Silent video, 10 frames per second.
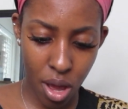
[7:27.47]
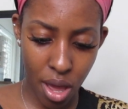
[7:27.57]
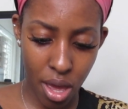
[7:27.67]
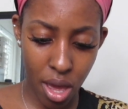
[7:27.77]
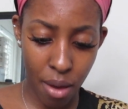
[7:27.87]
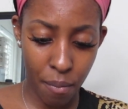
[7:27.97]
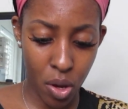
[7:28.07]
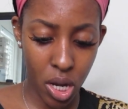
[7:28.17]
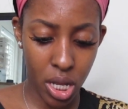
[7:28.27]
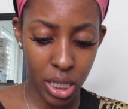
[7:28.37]
I am
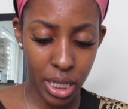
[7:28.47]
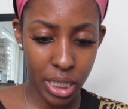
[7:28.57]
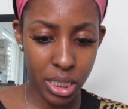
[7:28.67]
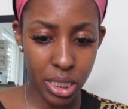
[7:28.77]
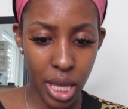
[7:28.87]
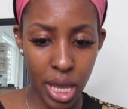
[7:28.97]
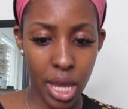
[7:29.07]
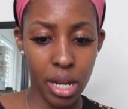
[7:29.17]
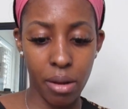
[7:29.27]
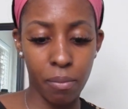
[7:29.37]
gonna let it stay,
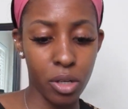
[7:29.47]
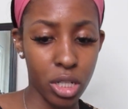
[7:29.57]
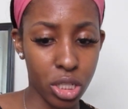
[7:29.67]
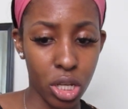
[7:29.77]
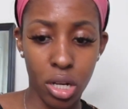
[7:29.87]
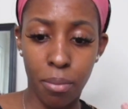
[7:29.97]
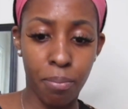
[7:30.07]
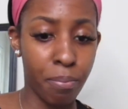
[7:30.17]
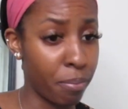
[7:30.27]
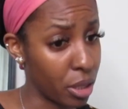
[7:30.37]
and I'm just gonna
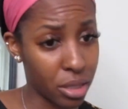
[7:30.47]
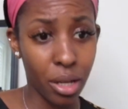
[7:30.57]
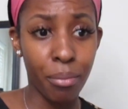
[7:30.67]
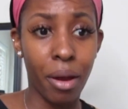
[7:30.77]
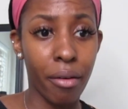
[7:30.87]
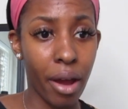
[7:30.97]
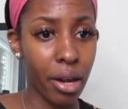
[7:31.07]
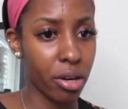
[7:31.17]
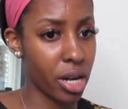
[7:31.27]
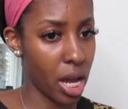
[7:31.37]
bust out my ride
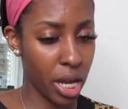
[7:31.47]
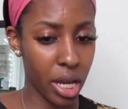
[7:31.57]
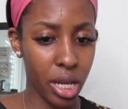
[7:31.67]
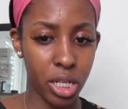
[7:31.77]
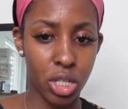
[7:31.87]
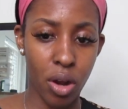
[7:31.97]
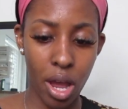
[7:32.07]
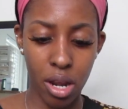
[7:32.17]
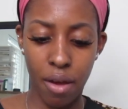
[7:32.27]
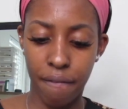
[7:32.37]
or die and try
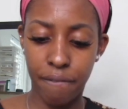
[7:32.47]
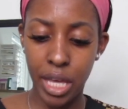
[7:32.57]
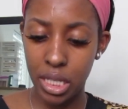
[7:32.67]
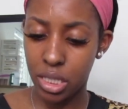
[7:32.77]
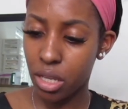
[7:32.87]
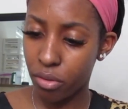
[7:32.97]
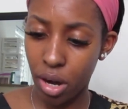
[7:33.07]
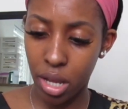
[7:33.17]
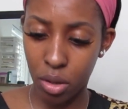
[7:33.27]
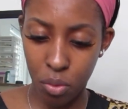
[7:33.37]
to fix it
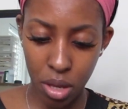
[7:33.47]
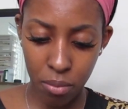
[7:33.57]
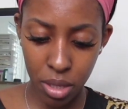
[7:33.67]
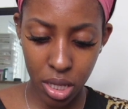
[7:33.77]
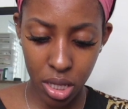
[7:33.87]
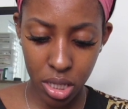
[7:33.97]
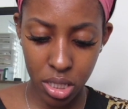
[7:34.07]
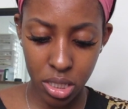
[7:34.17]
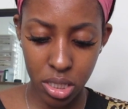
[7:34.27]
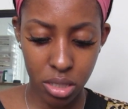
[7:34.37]
right quick
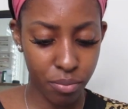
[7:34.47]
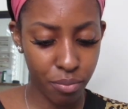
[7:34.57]
because,